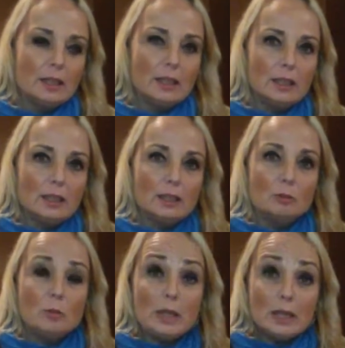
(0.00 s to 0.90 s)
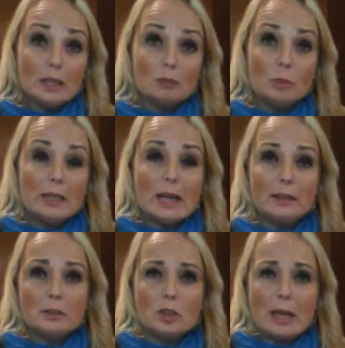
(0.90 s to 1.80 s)
Uh, we, we
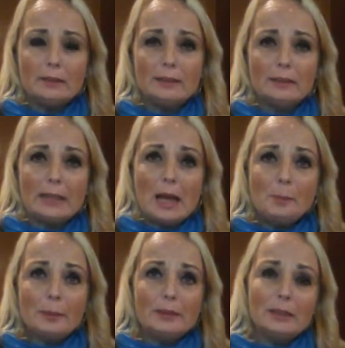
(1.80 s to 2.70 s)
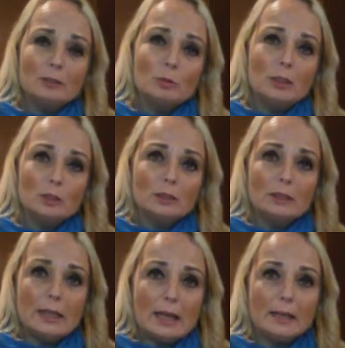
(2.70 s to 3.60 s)
are a charter company and we
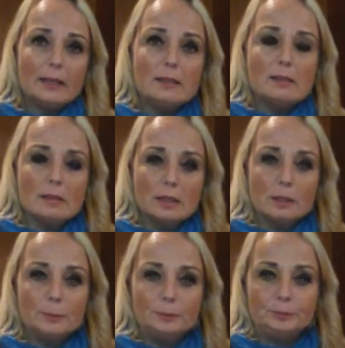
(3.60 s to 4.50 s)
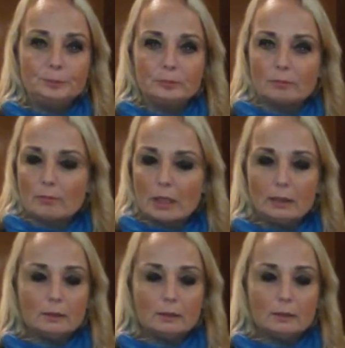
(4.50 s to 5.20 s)
organize um,